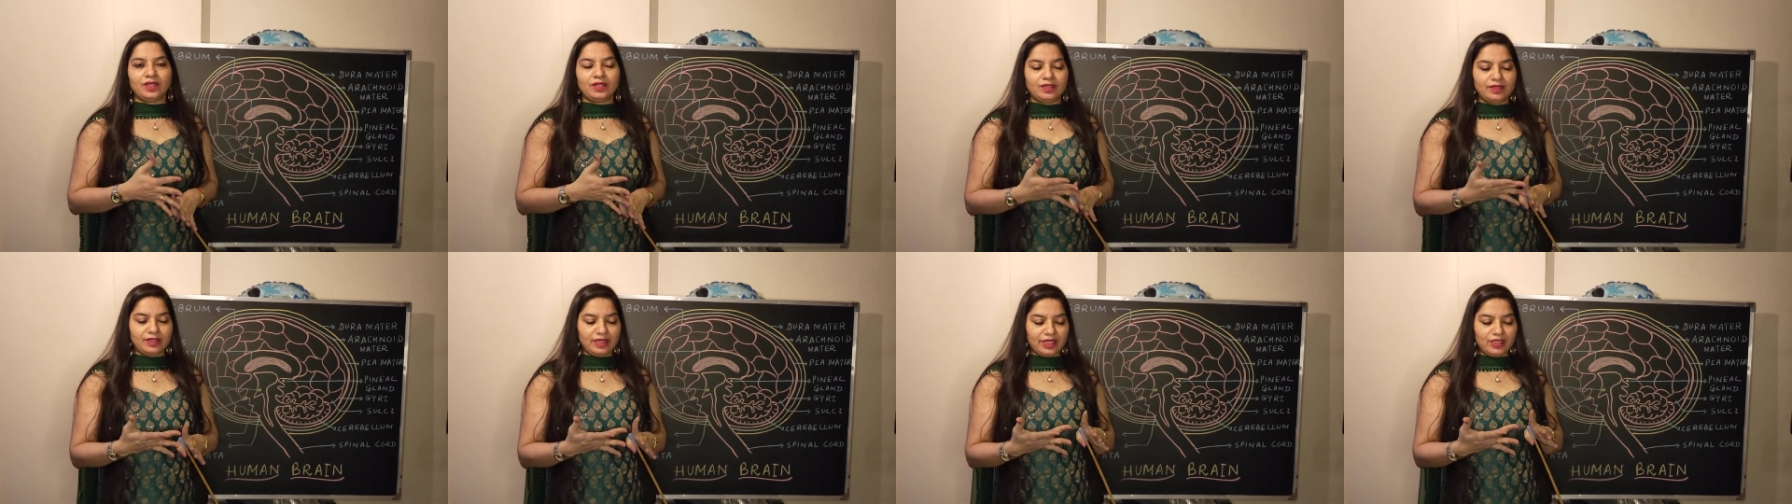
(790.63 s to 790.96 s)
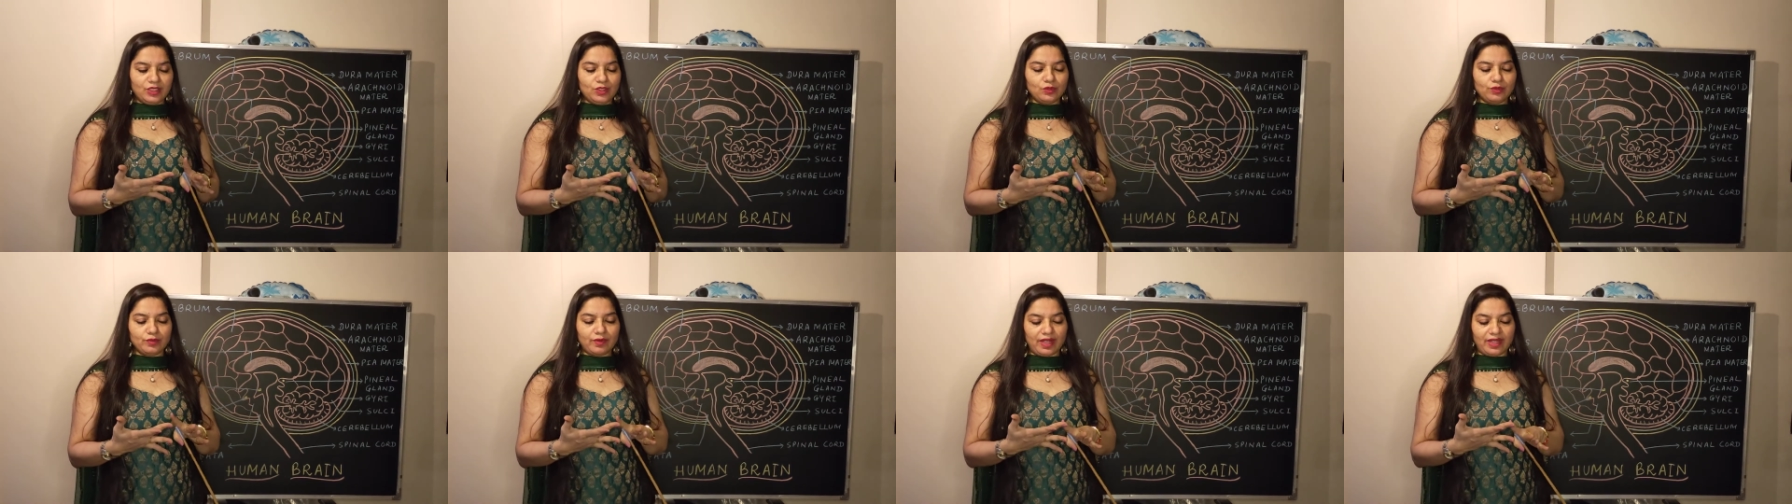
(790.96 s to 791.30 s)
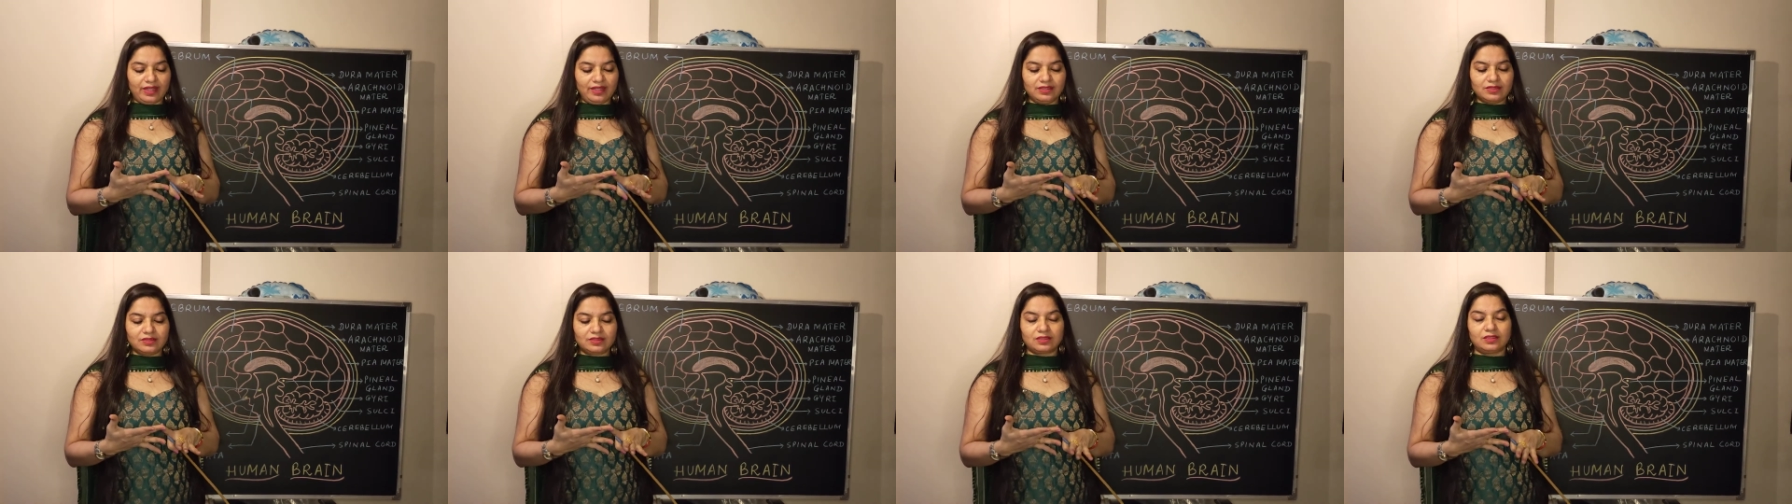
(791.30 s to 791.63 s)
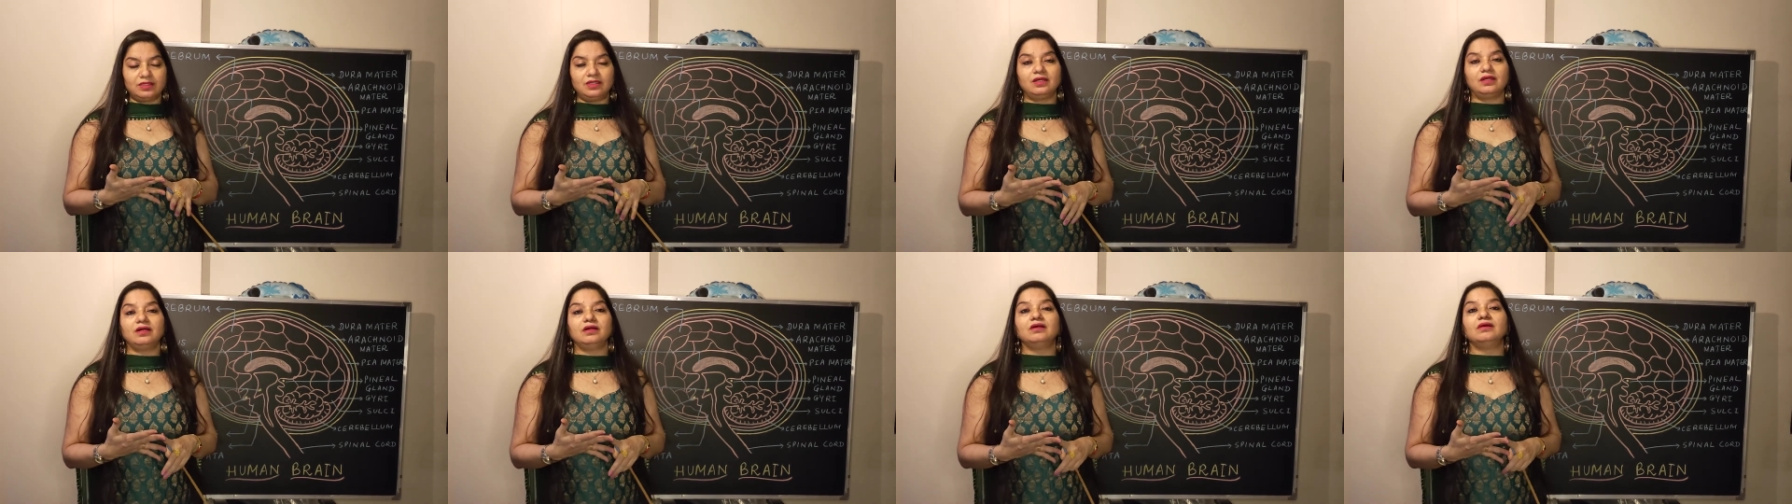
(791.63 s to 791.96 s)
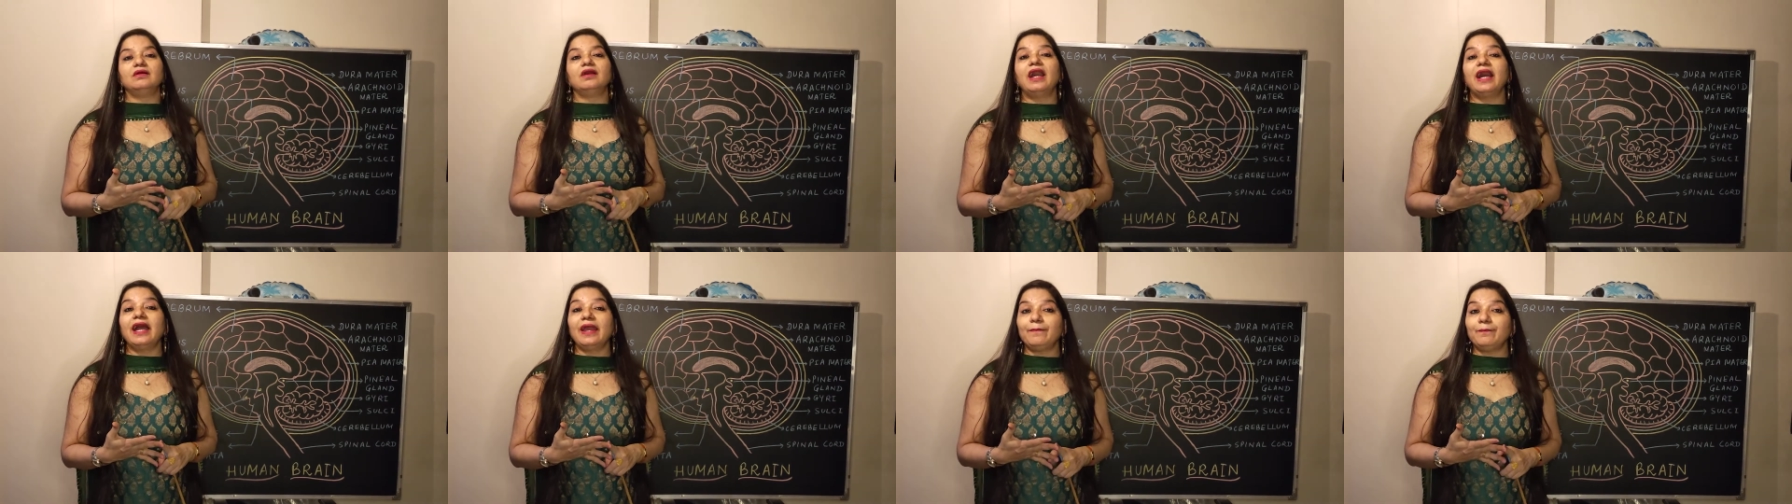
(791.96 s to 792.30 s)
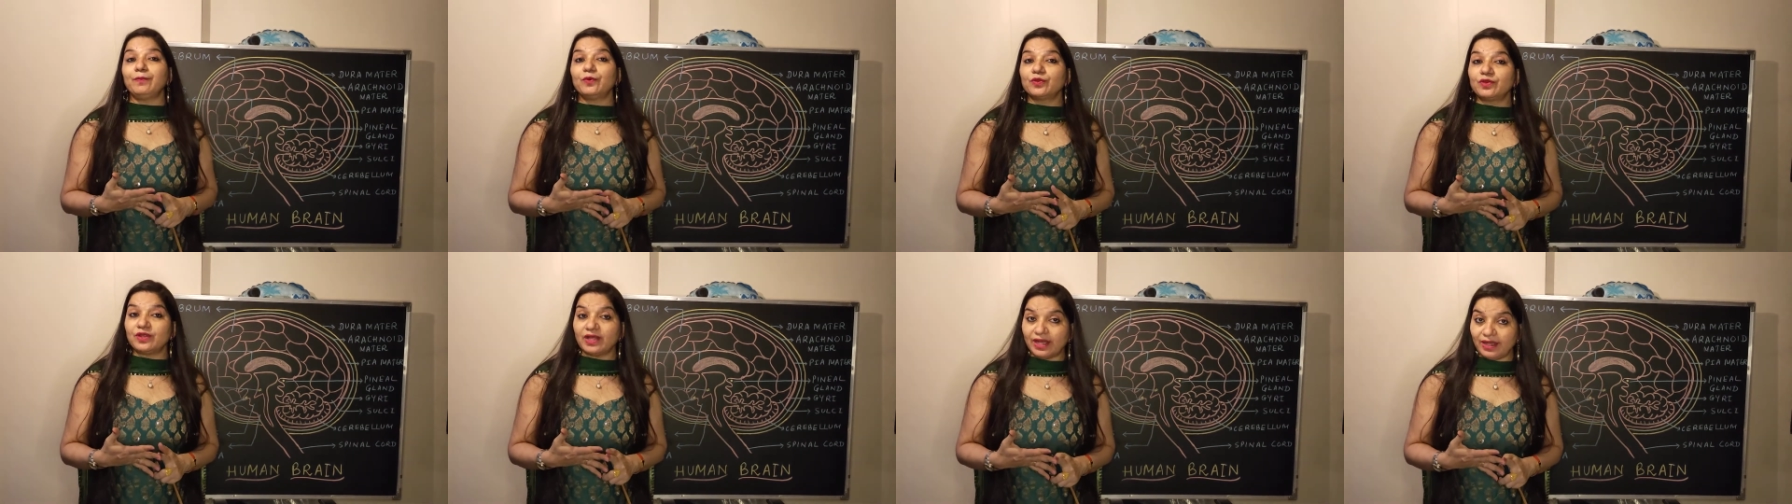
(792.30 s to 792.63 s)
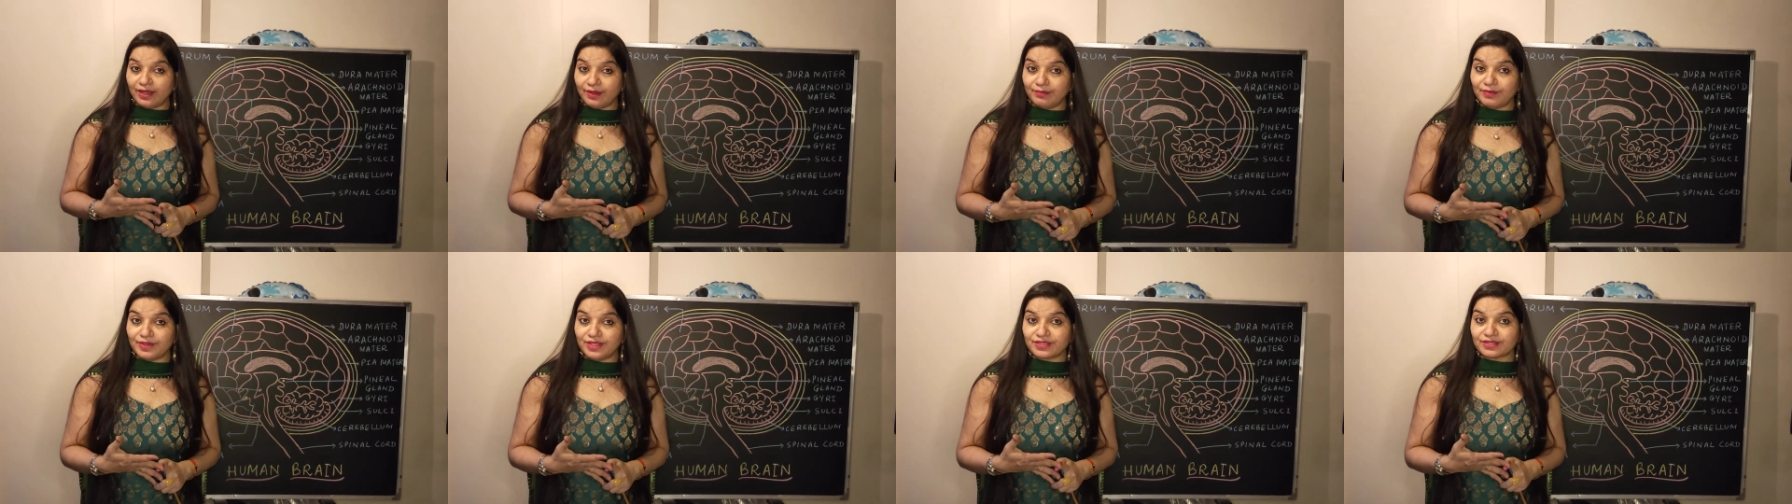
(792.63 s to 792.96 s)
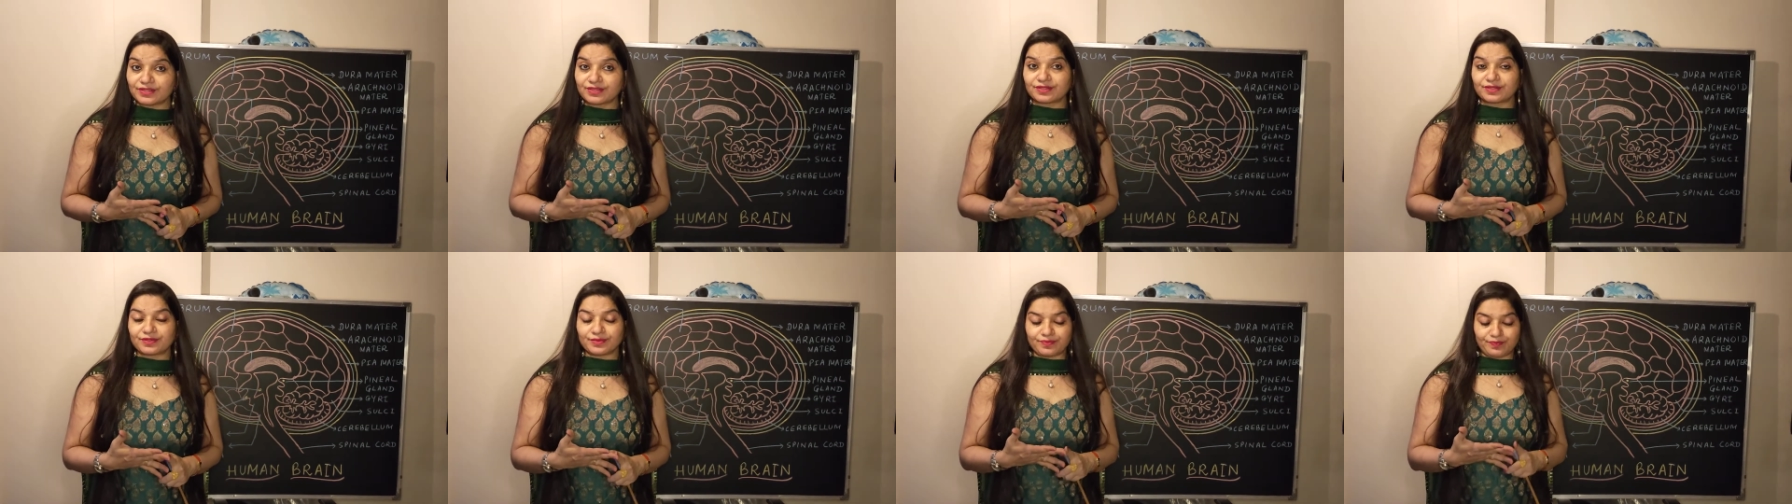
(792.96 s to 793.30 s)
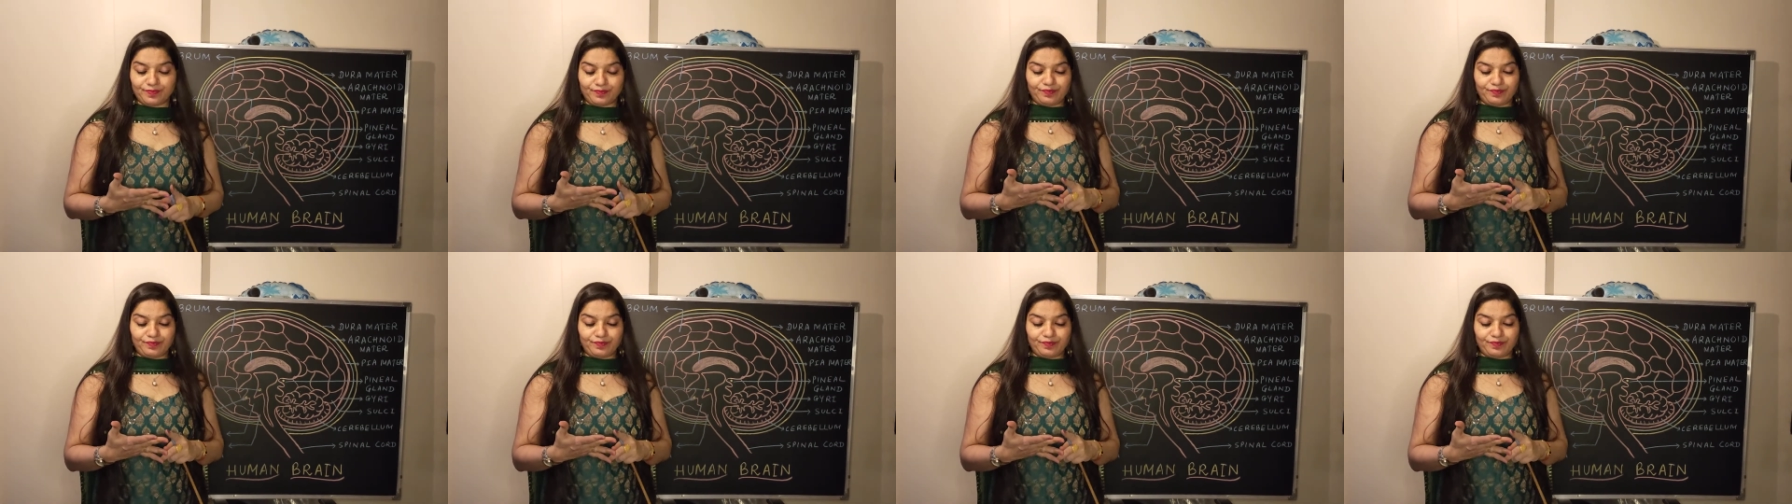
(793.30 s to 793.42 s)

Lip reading: Then you write hypothalamus,